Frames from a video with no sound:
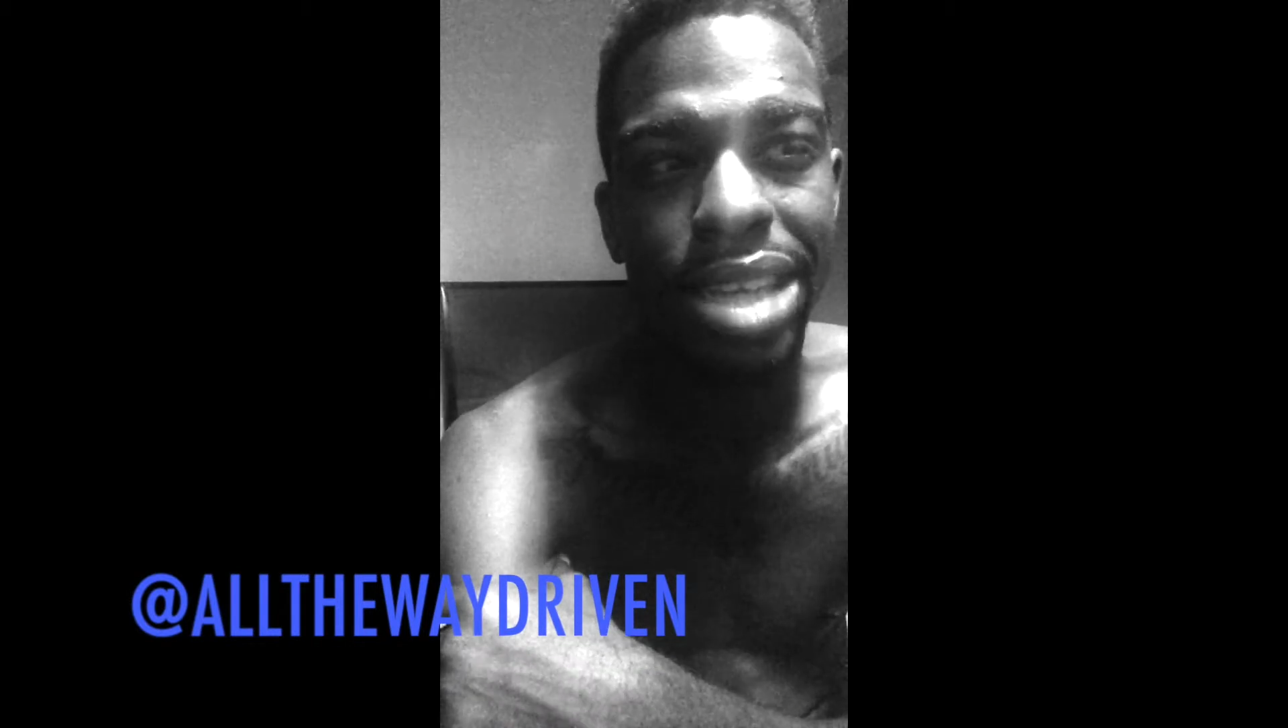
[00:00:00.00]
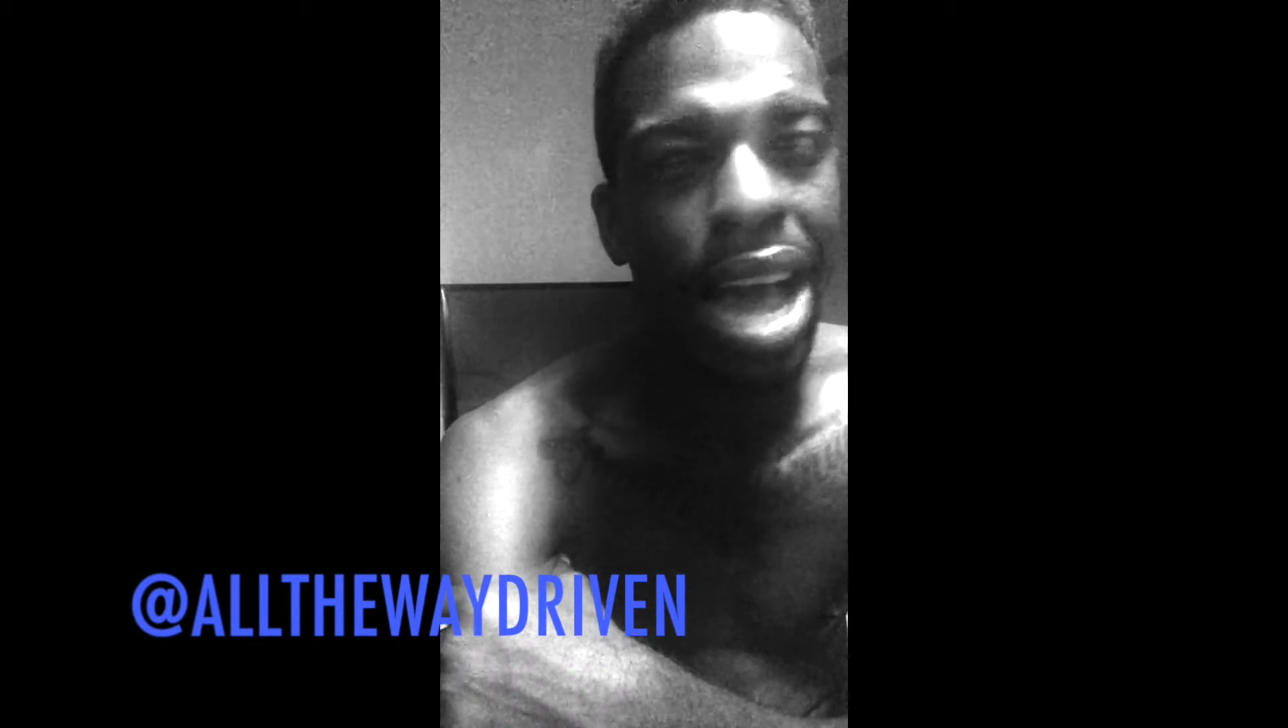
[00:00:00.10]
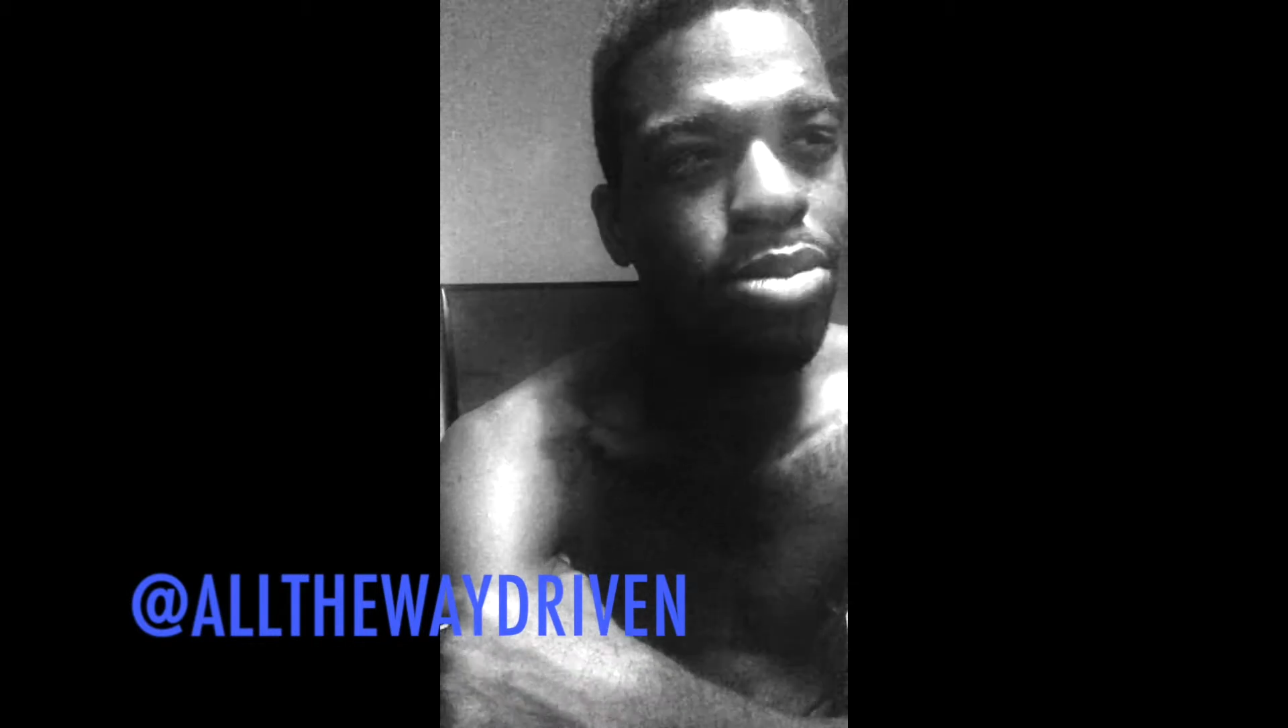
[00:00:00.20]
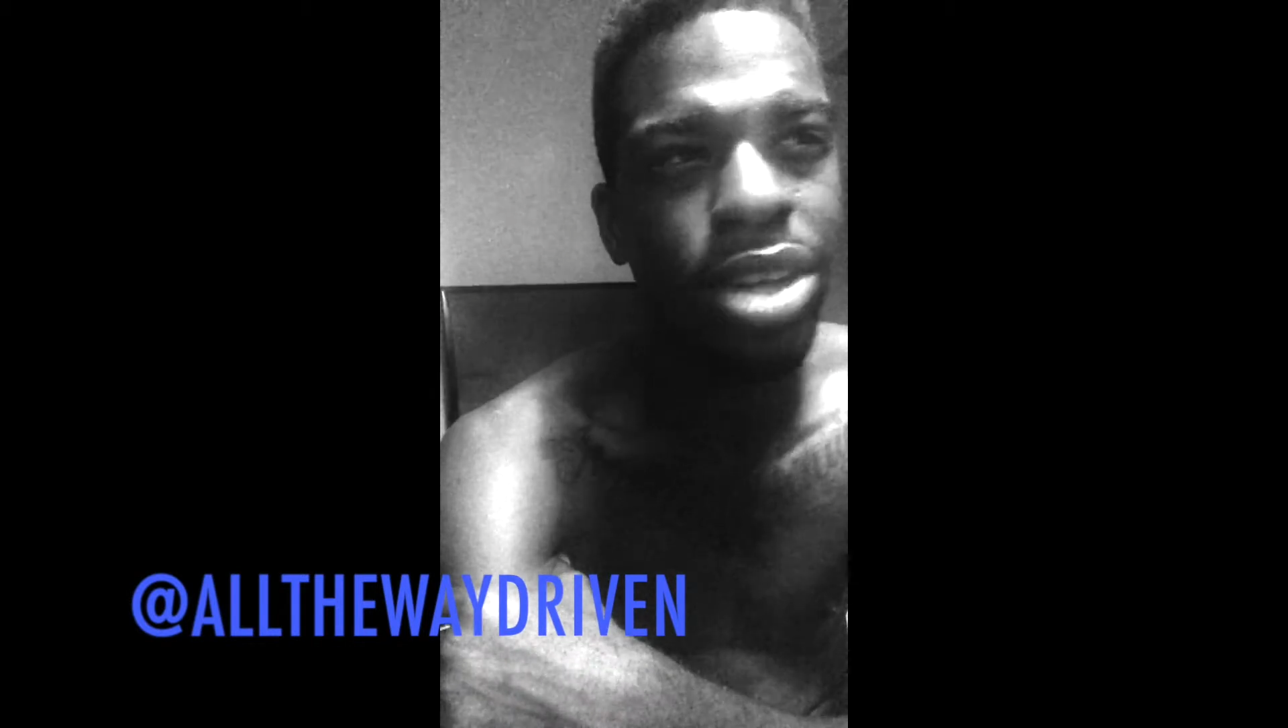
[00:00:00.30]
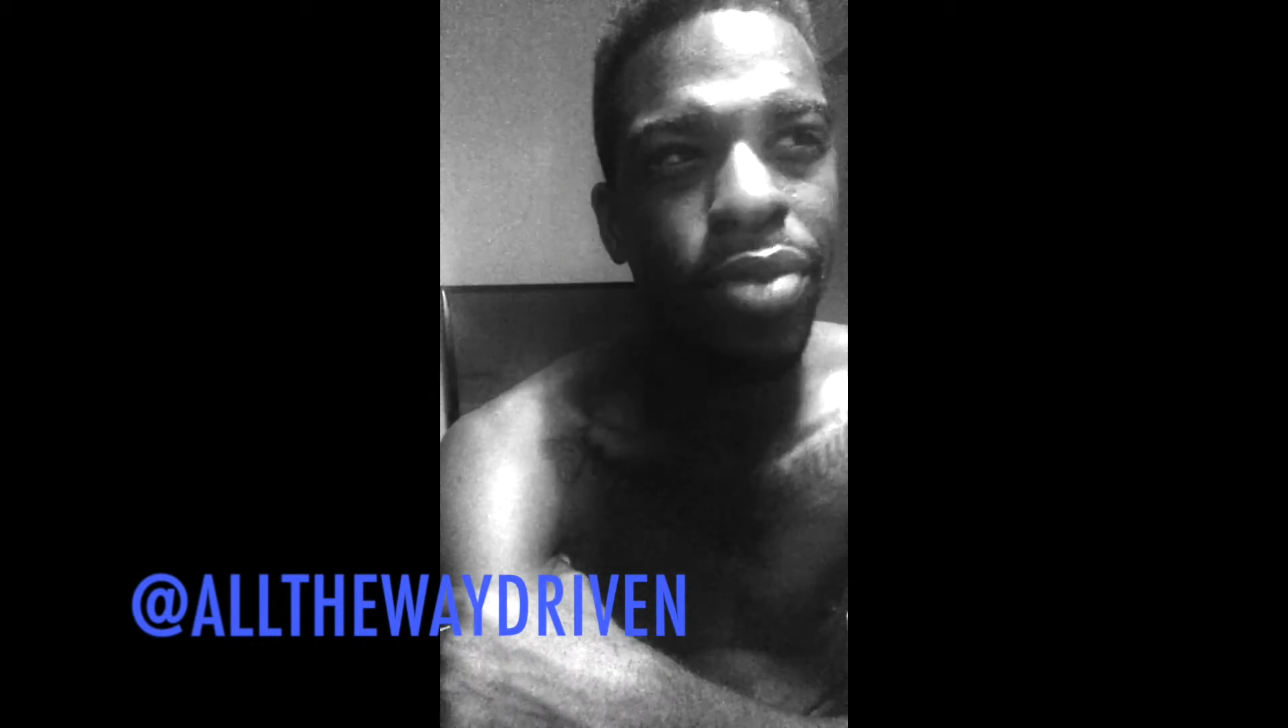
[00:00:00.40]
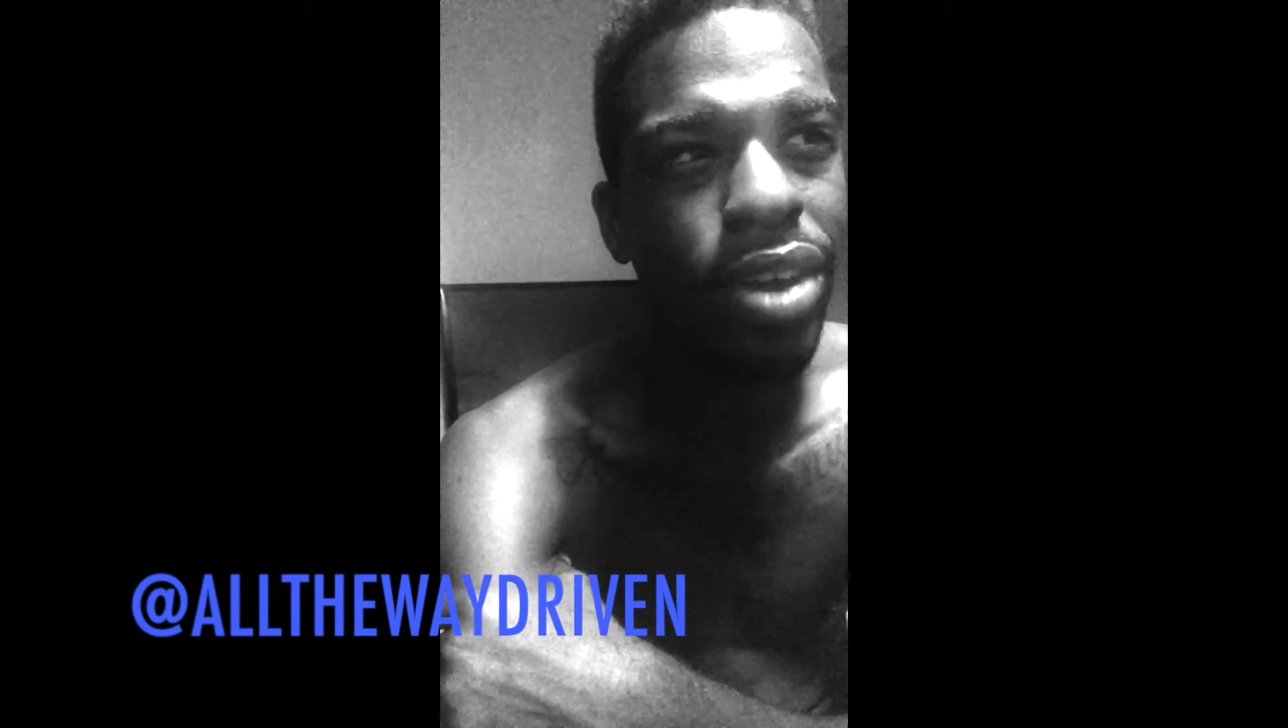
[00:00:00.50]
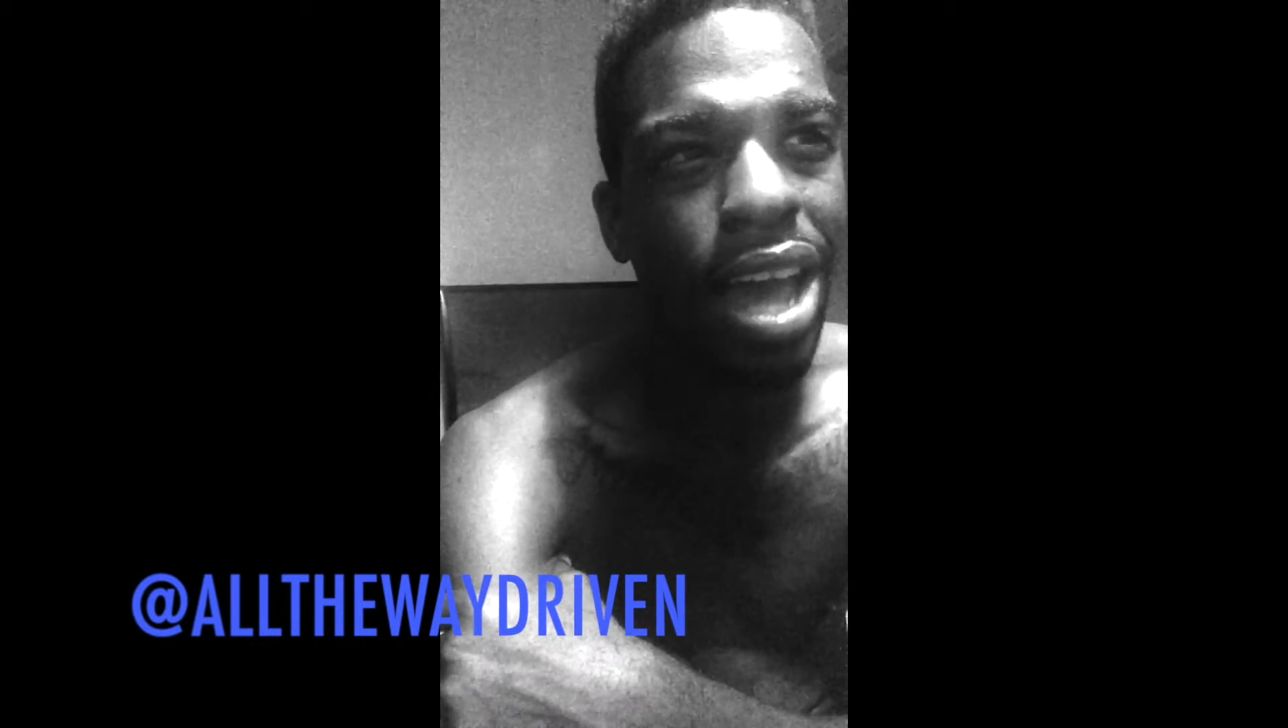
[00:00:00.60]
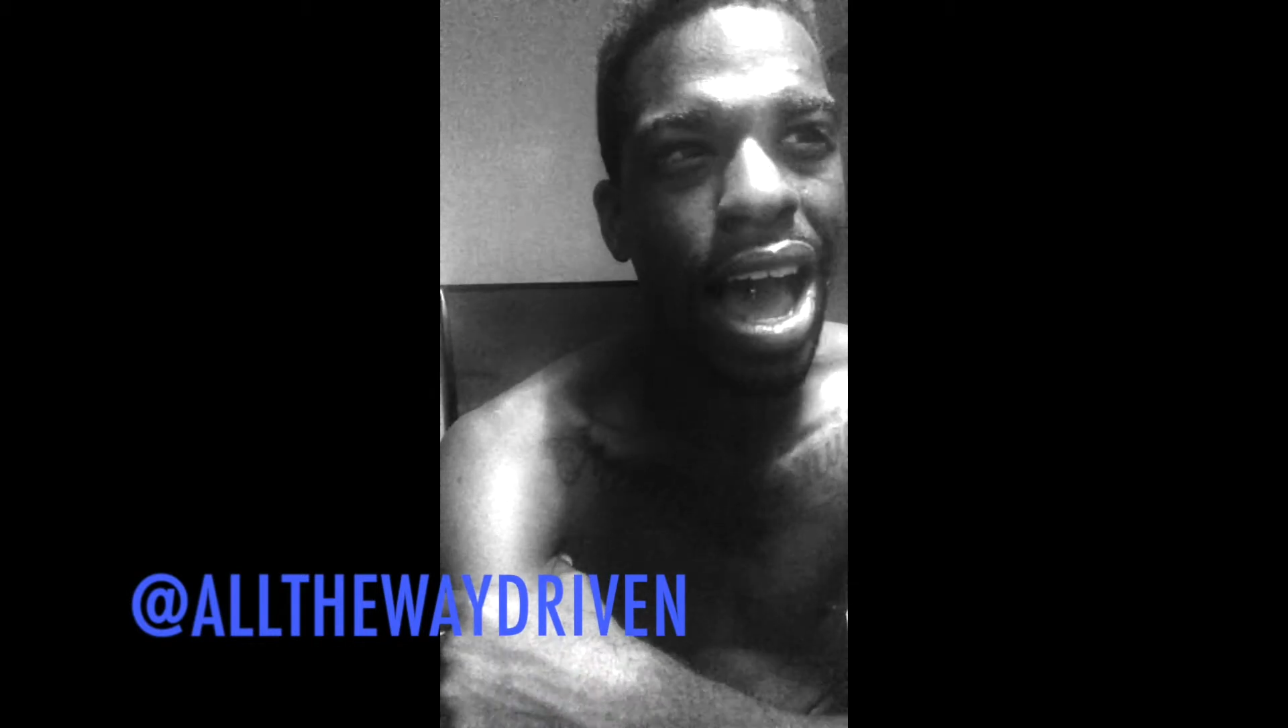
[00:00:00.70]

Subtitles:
I'm trying to figure